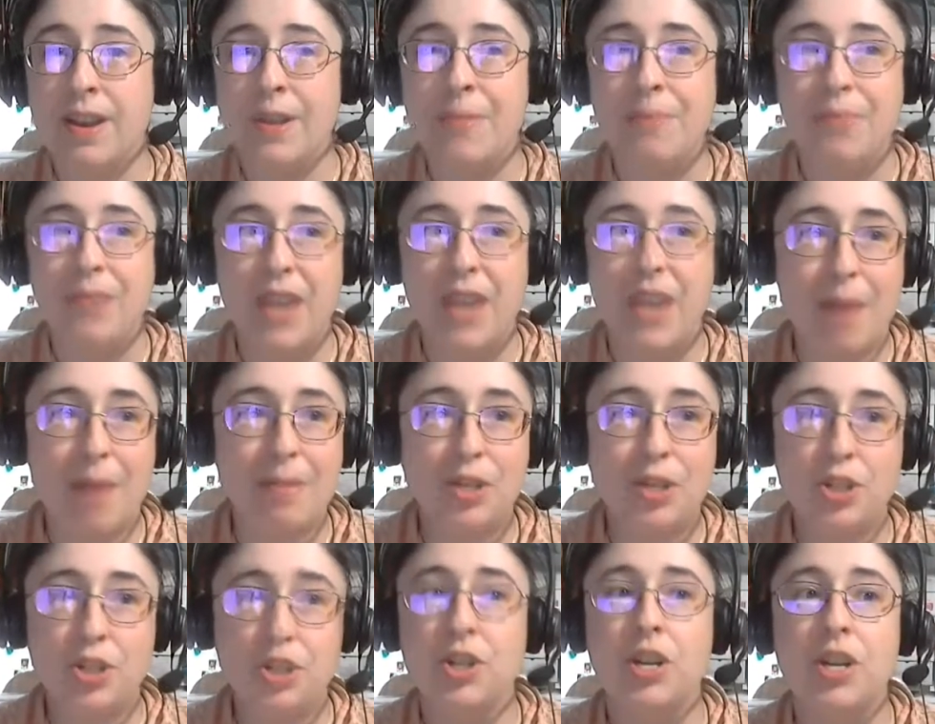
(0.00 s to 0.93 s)

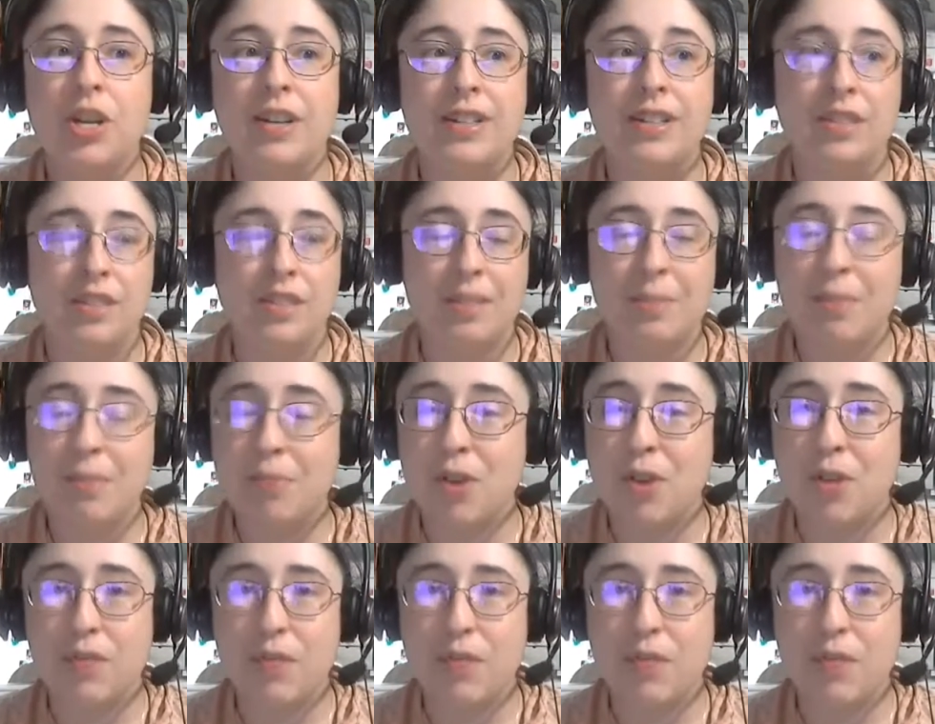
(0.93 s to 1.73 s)
amateur and semi-pro